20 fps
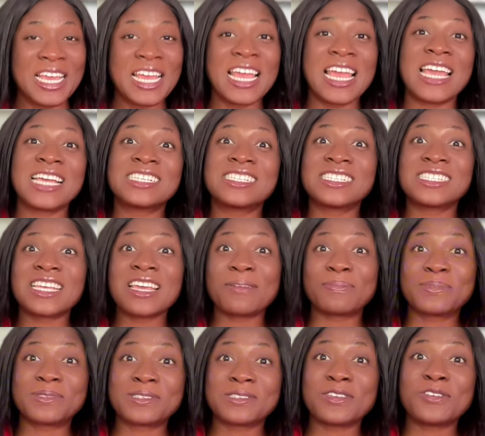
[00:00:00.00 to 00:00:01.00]

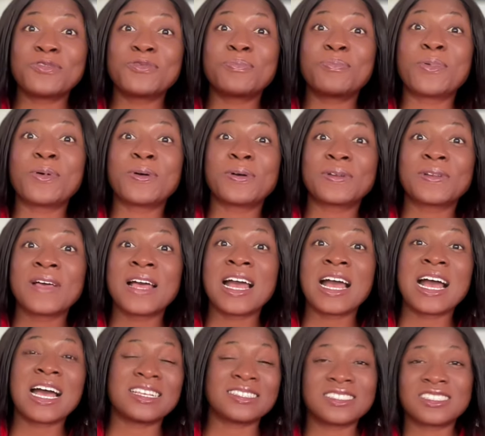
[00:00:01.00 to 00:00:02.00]
Except if Paul
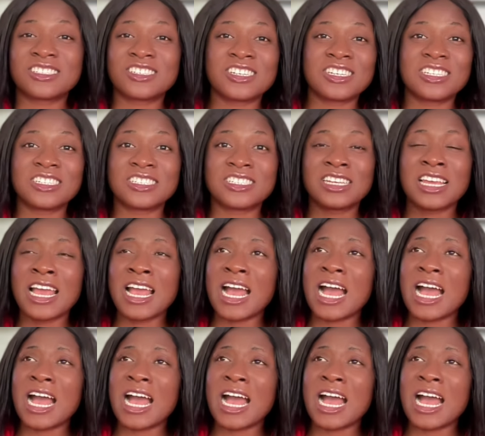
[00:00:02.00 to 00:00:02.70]
has changed.